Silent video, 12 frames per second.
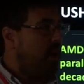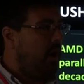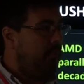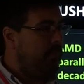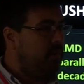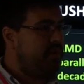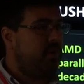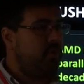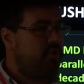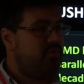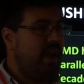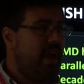our
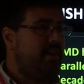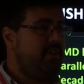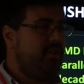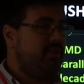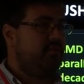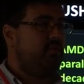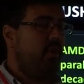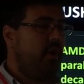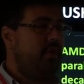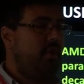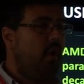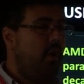multi-core strategy is try
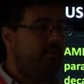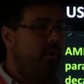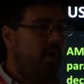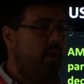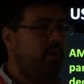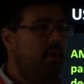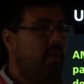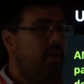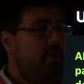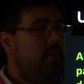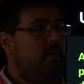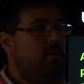to offer
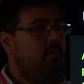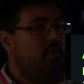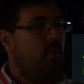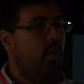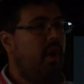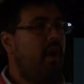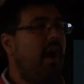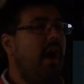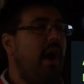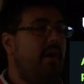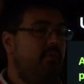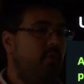
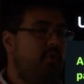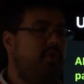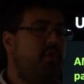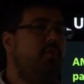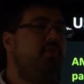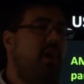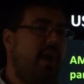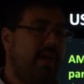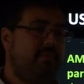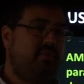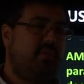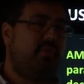1.5 or 2
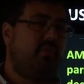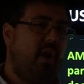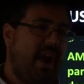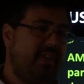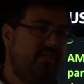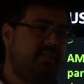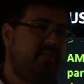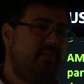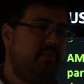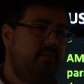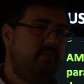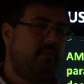times the threads
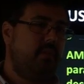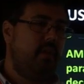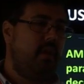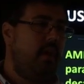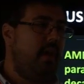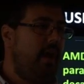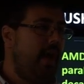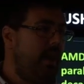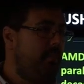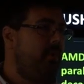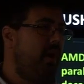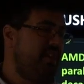at
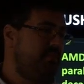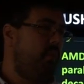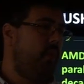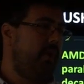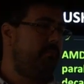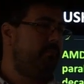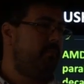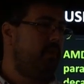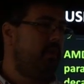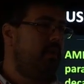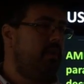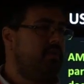a price point.
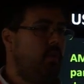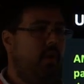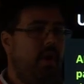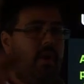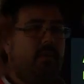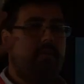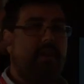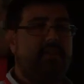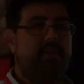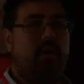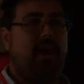So where Intel